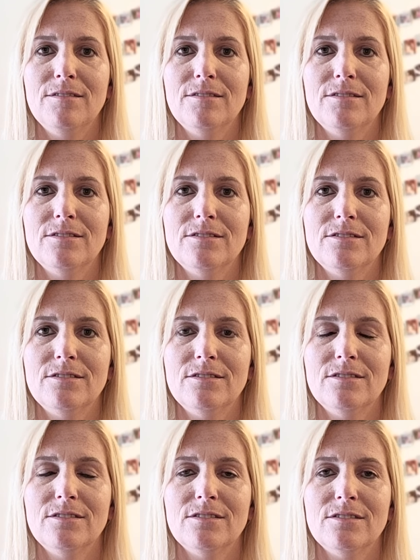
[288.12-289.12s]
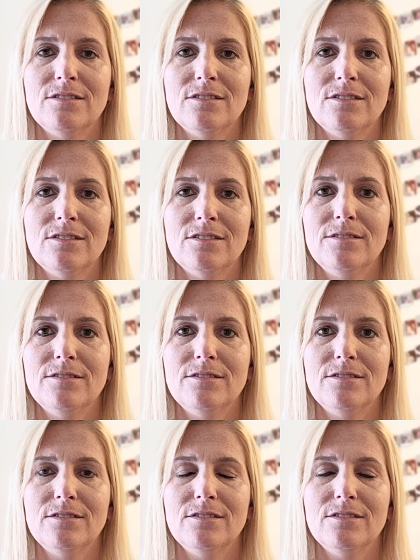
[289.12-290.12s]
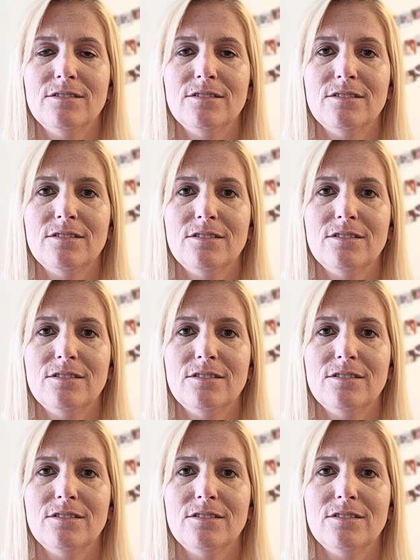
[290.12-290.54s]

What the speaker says: No one is speaking in this clip.